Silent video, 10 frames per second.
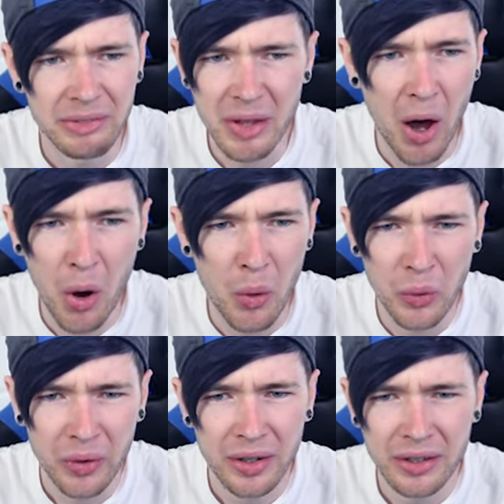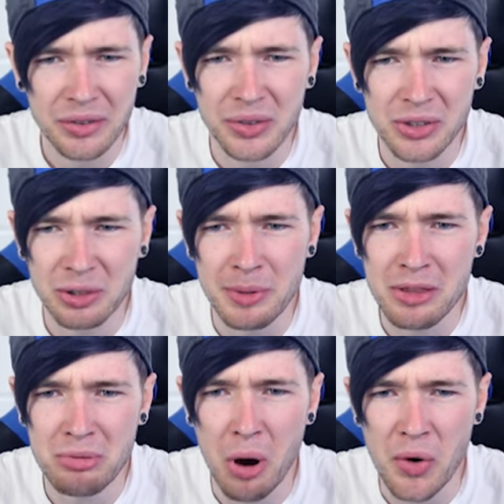No. To
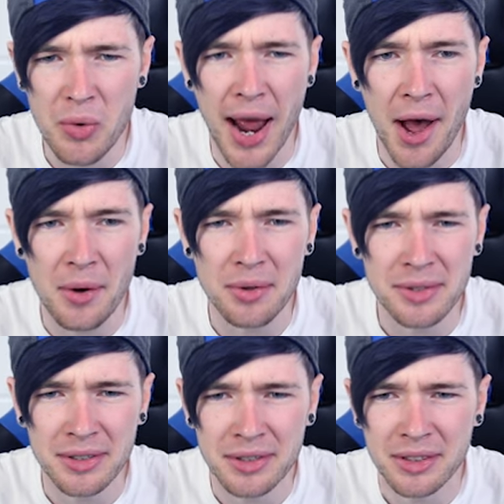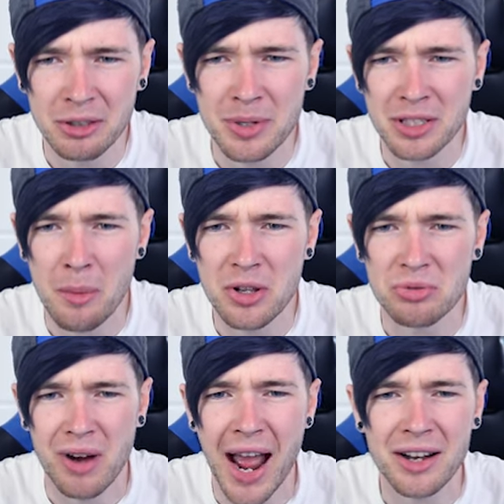be thrown around? to be someone's
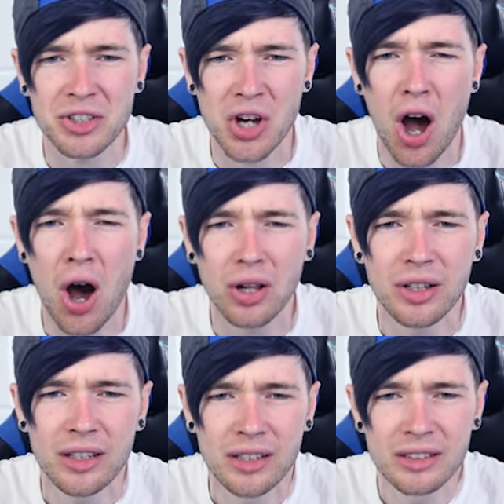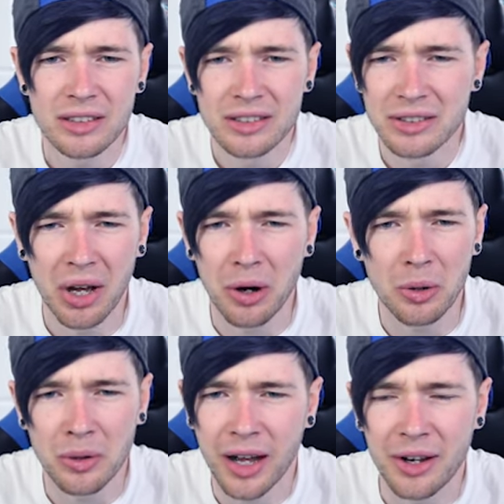rag doll.
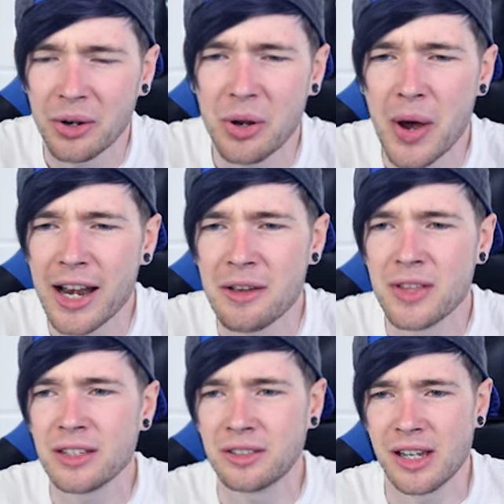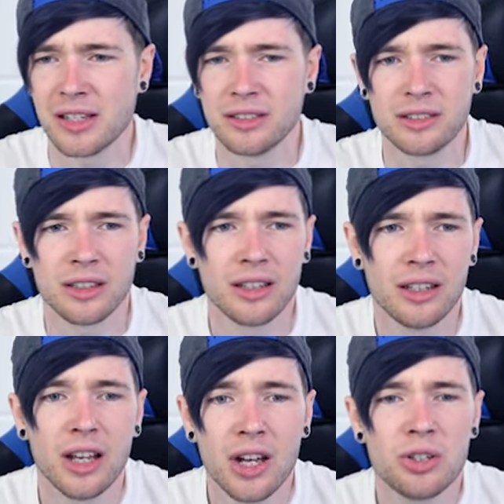No, I don't know any of these things.
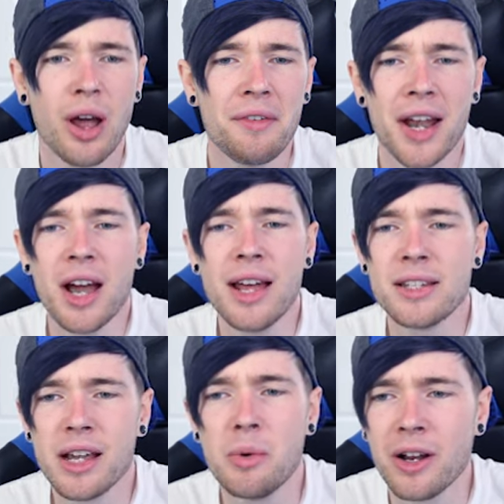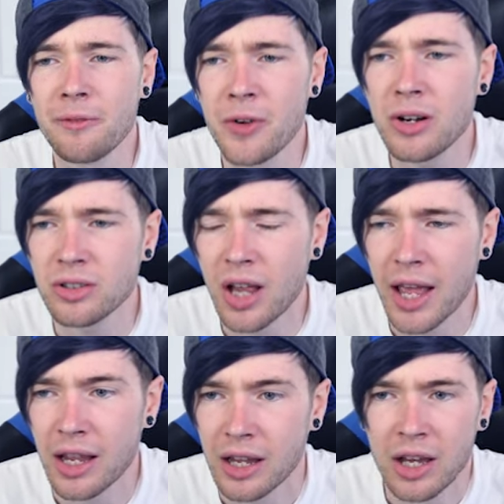Do you have any idea what it feels
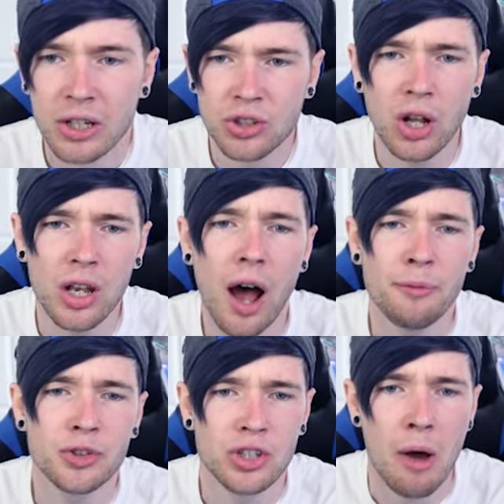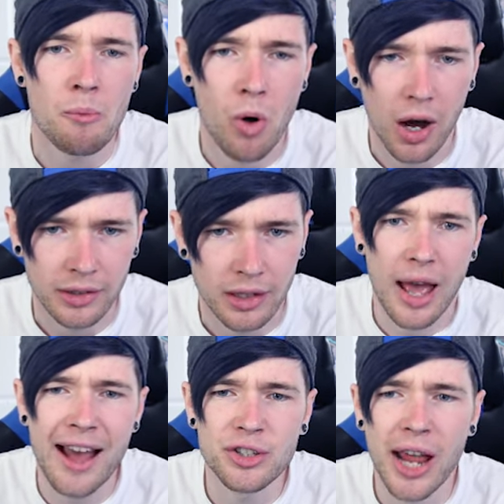like to love someone
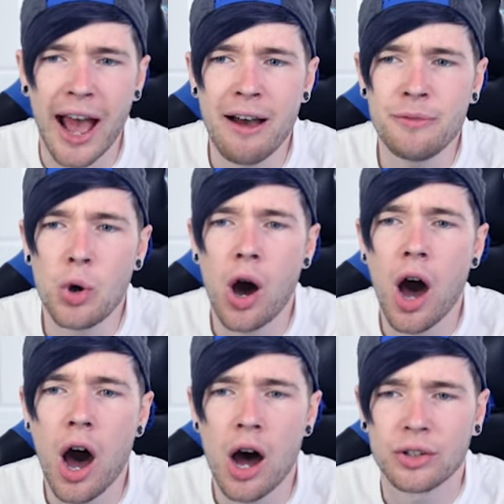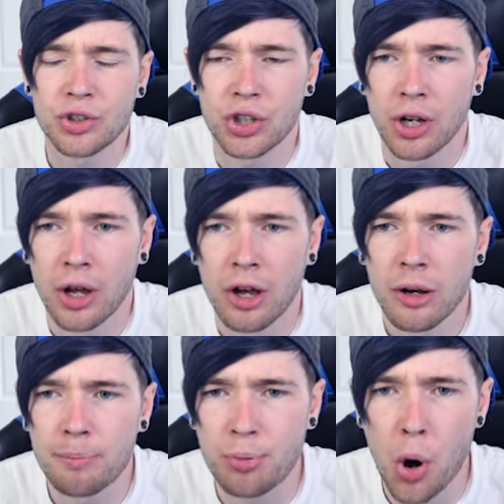and to have your heart
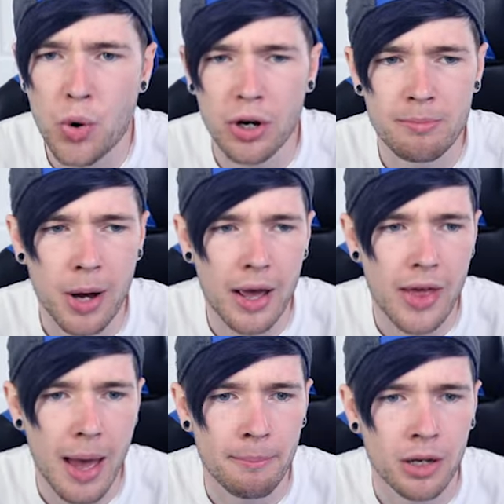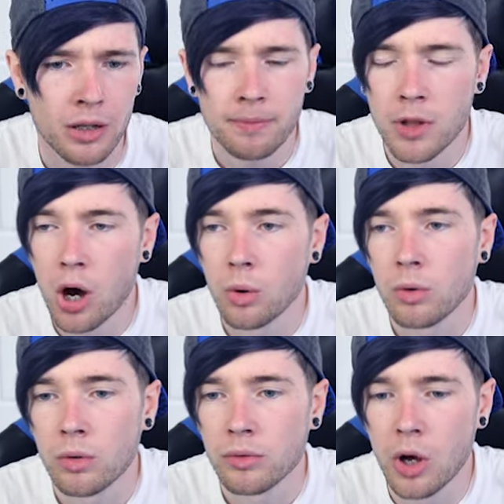broken by them?
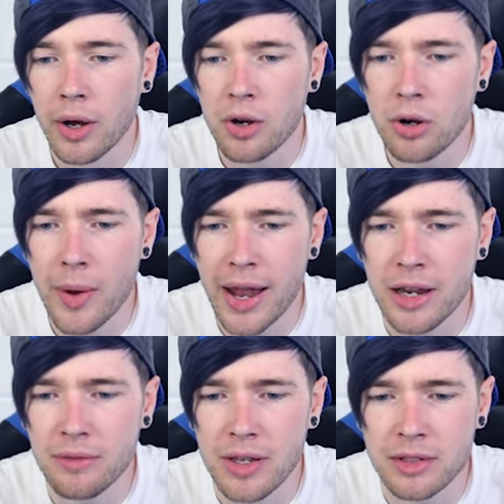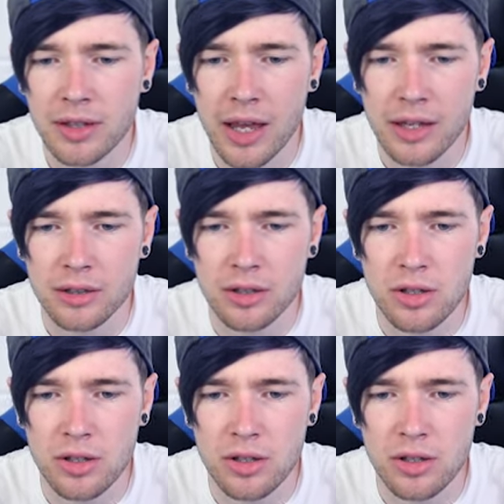No, no, I don't know any of these things.